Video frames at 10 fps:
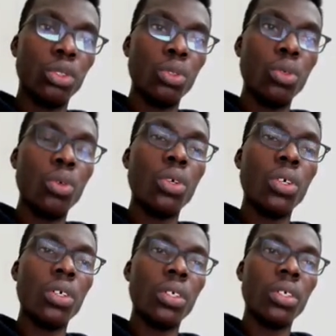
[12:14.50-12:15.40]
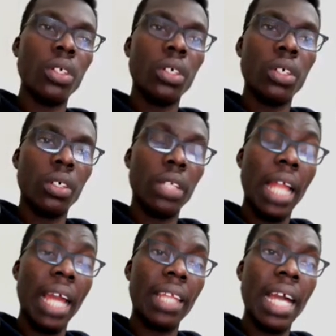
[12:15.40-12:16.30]
2
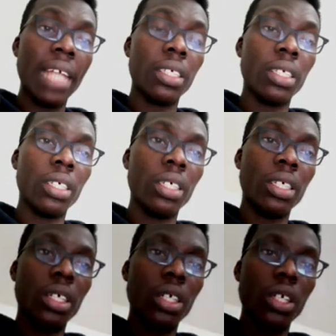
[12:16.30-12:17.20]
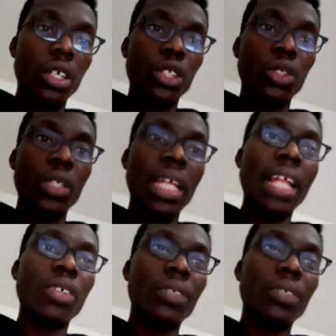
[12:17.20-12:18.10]
like that. So in
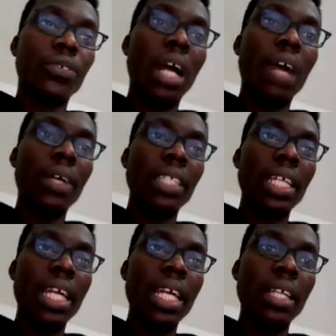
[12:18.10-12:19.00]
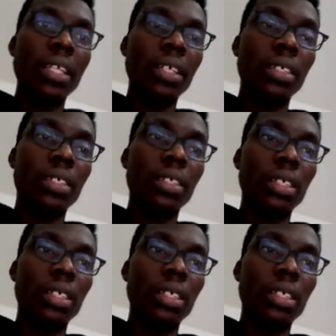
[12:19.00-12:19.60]
another 24 hours again,